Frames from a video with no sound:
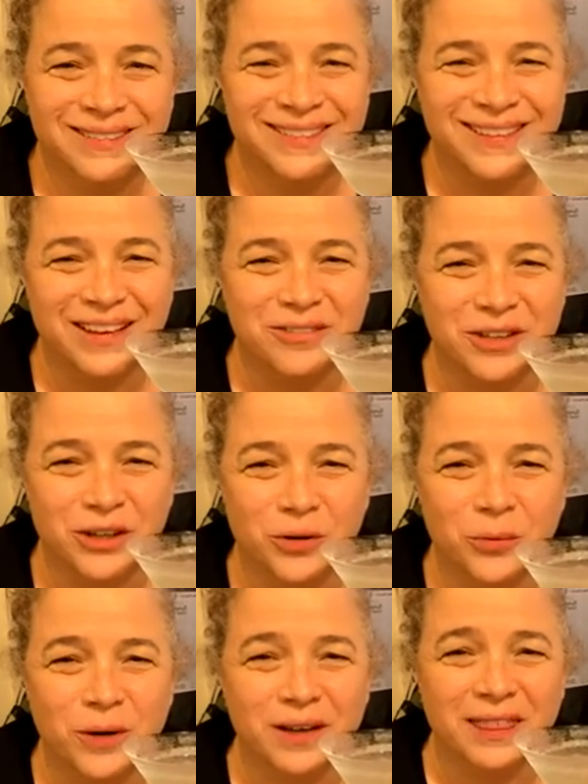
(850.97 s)
Loving your
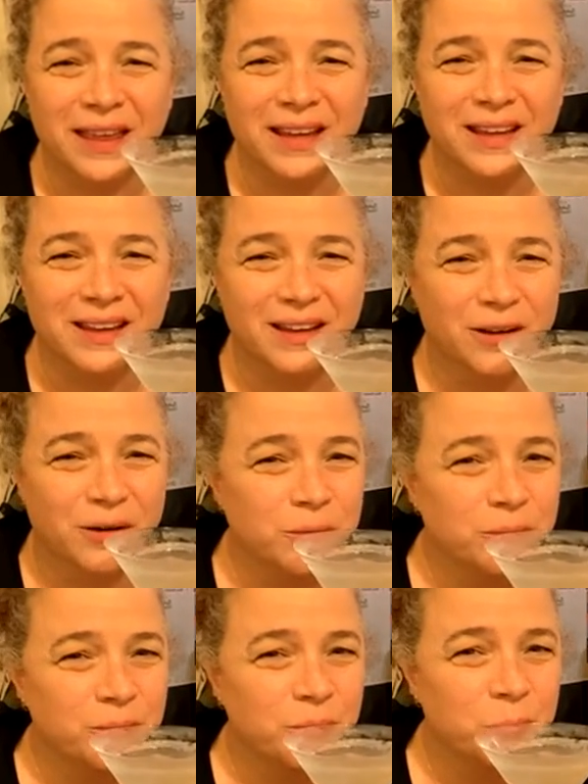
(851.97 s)
work. Thank you.
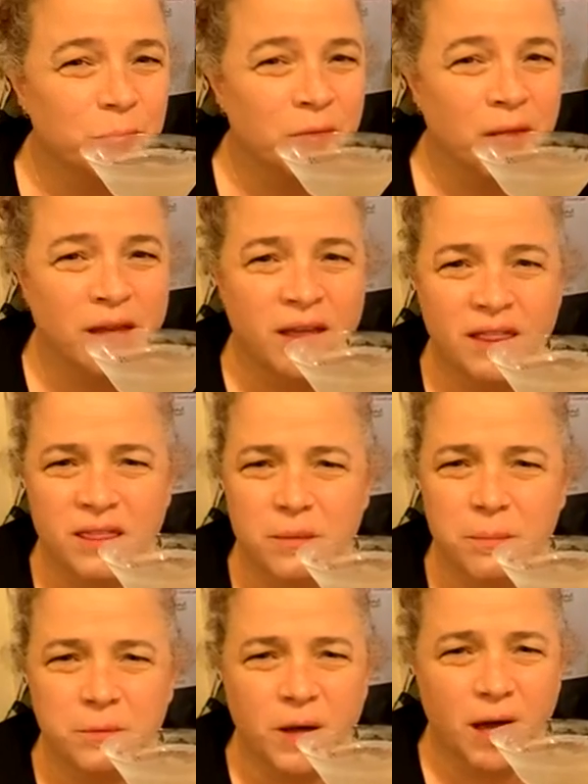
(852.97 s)
The
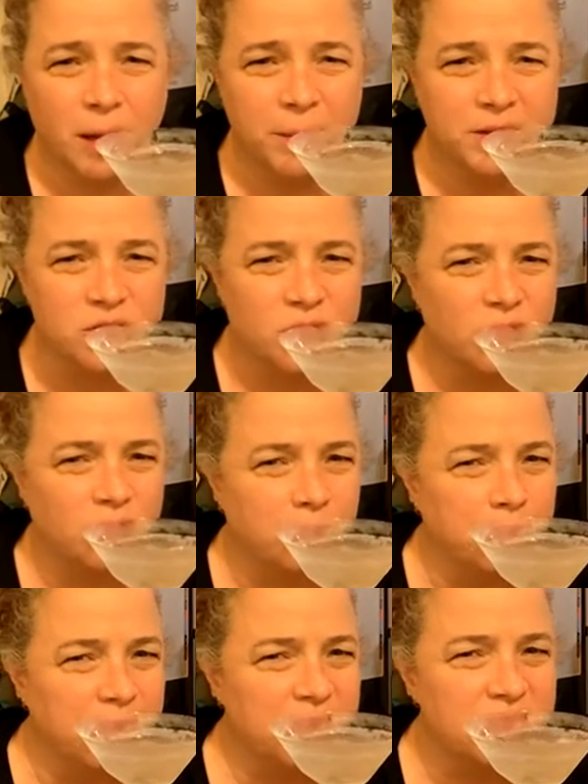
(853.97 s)
comments are all
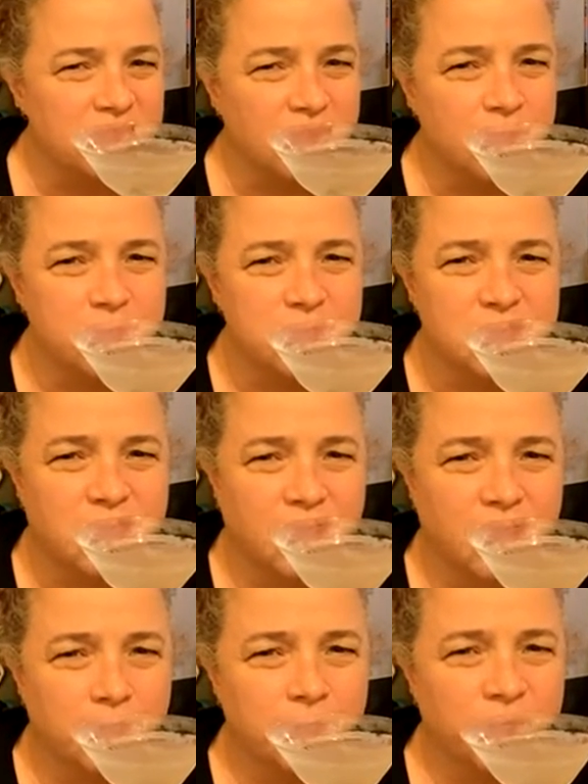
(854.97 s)
mixed up
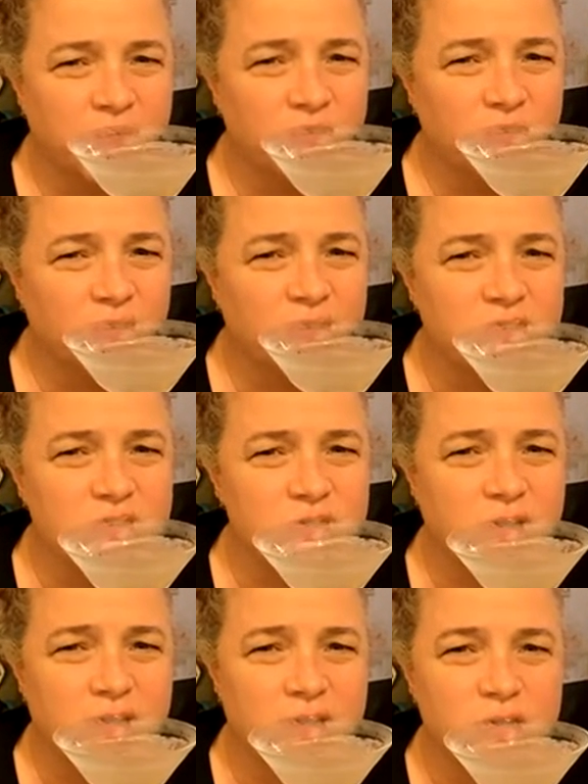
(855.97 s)
today. It's very
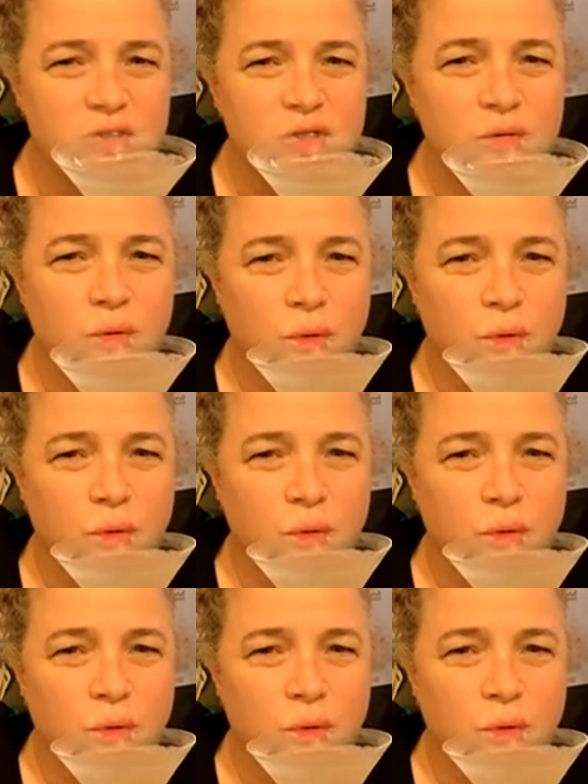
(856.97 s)
strange.